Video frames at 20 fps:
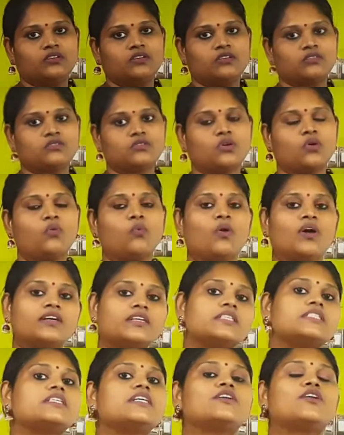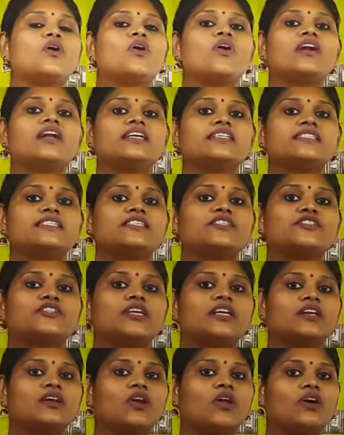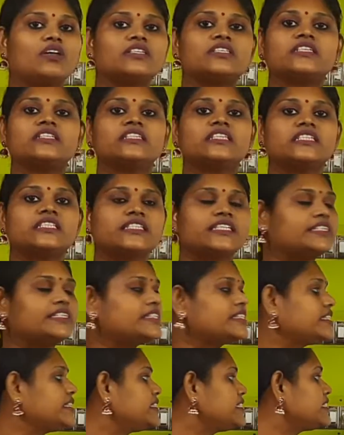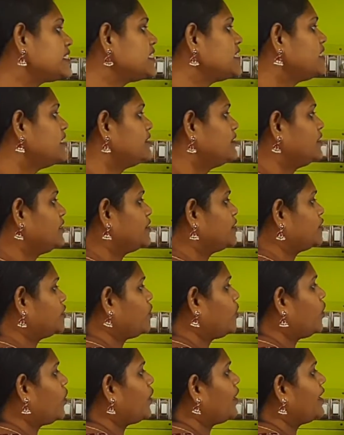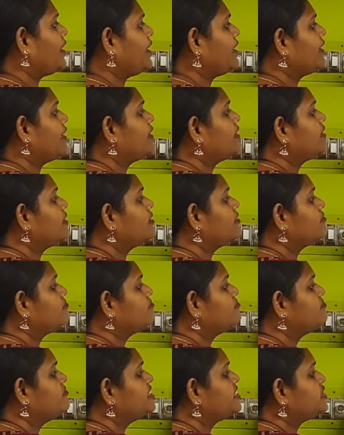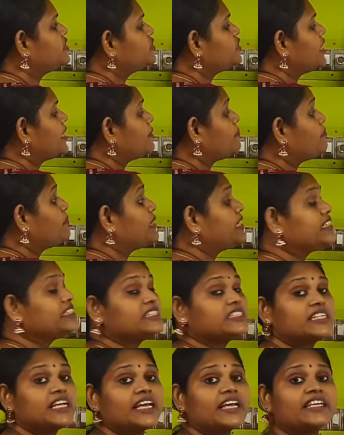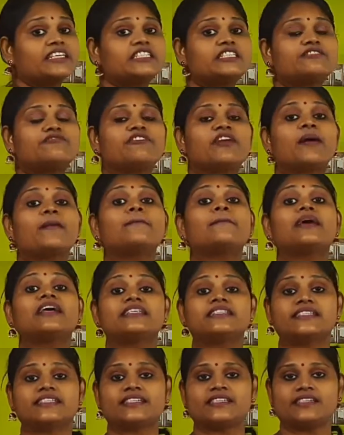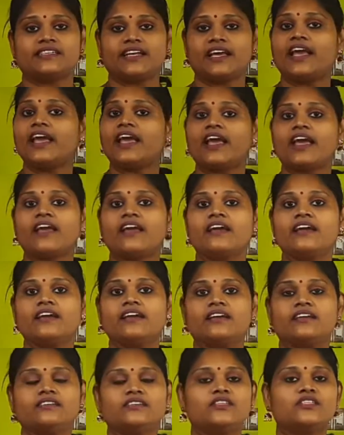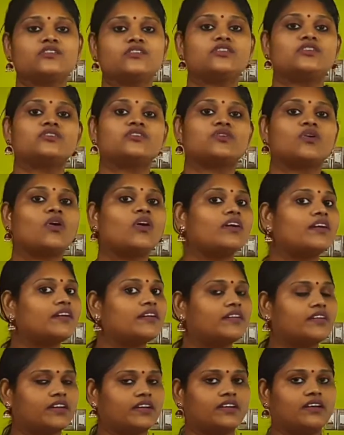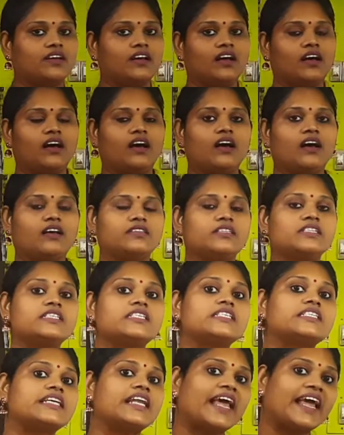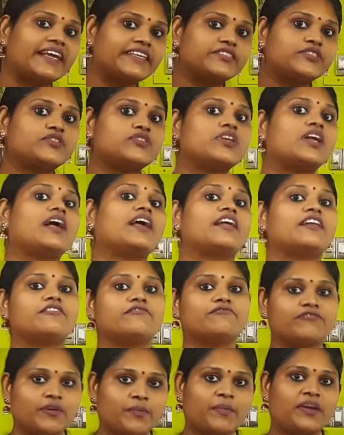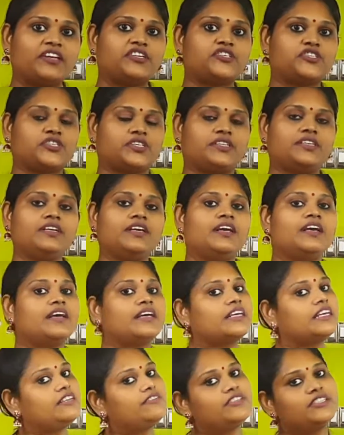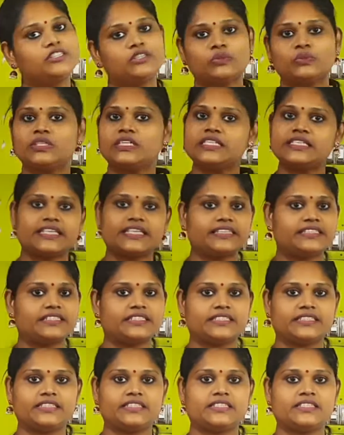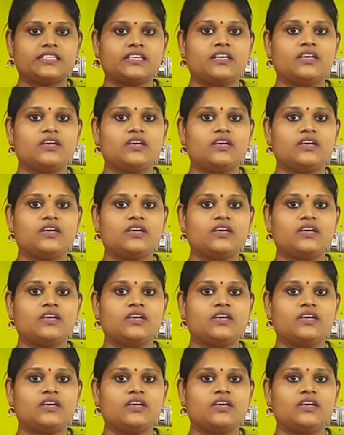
So what is a non-essential clause in this sentence? The toy which I purchased from yesterday. This is not, this is an extra information given to the sentence.